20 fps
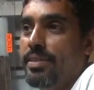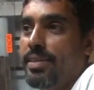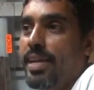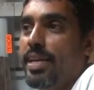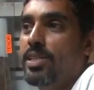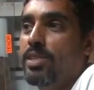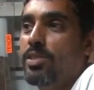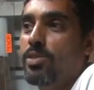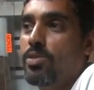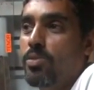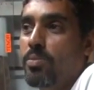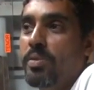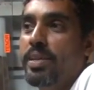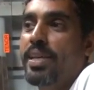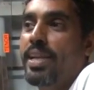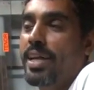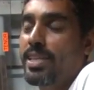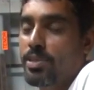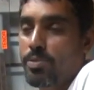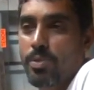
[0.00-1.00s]
that's to
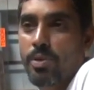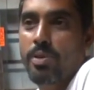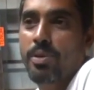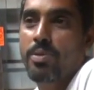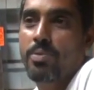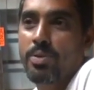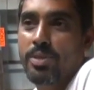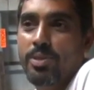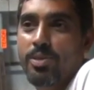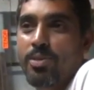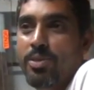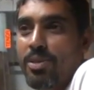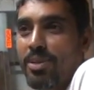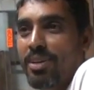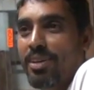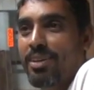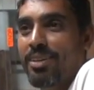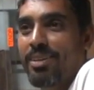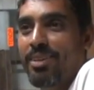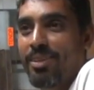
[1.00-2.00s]
me that's where it was
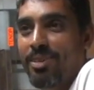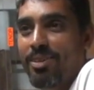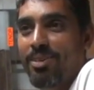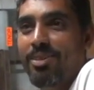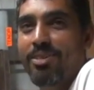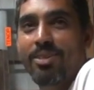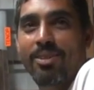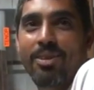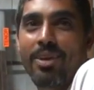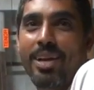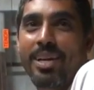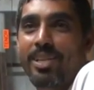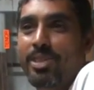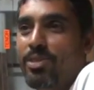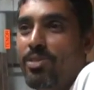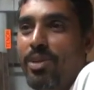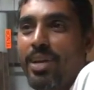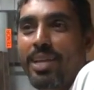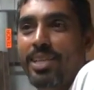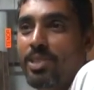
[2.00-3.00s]
gonna, you know, I
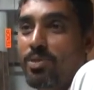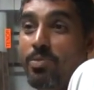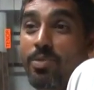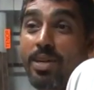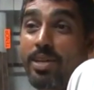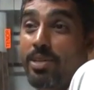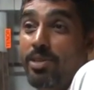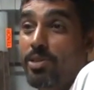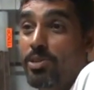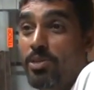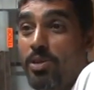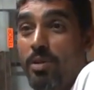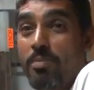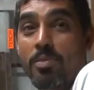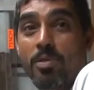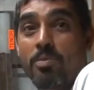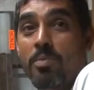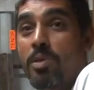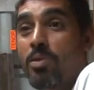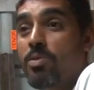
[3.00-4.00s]
just wanted to try
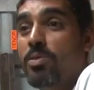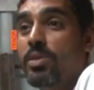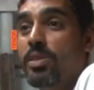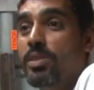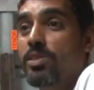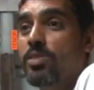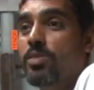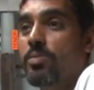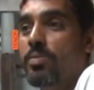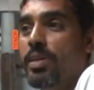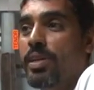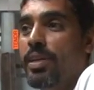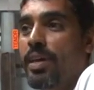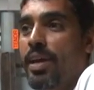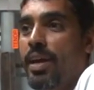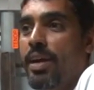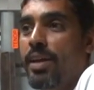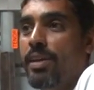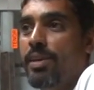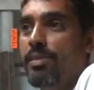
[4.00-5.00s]
to build my own
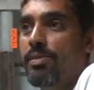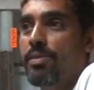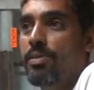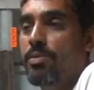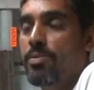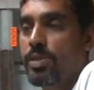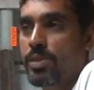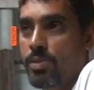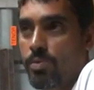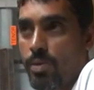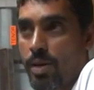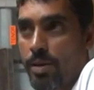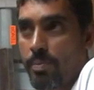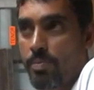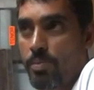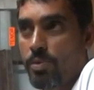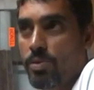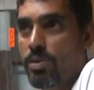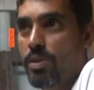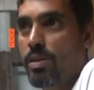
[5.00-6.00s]
instrument, and the reason why I
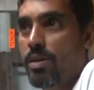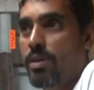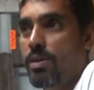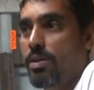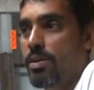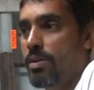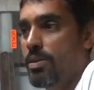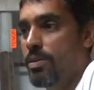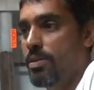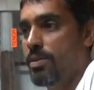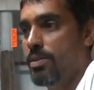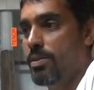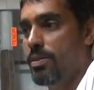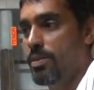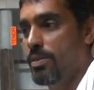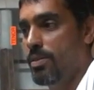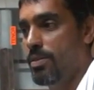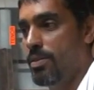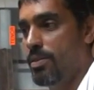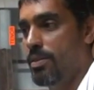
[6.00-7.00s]
put the
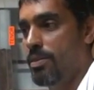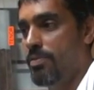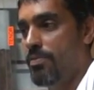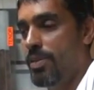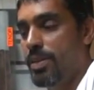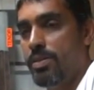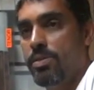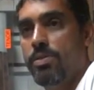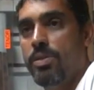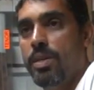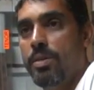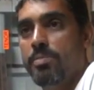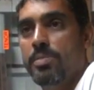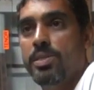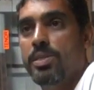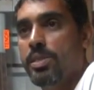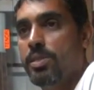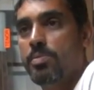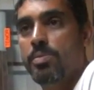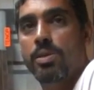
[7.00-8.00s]
Vento name
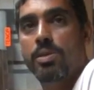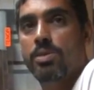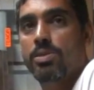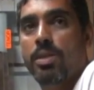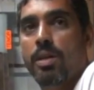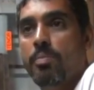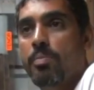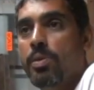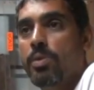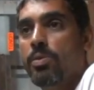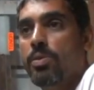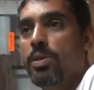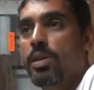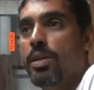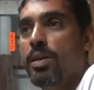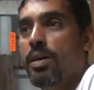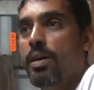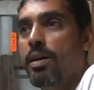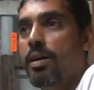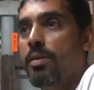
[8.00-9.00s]
is just because I built
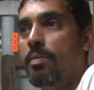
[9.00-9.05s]
it.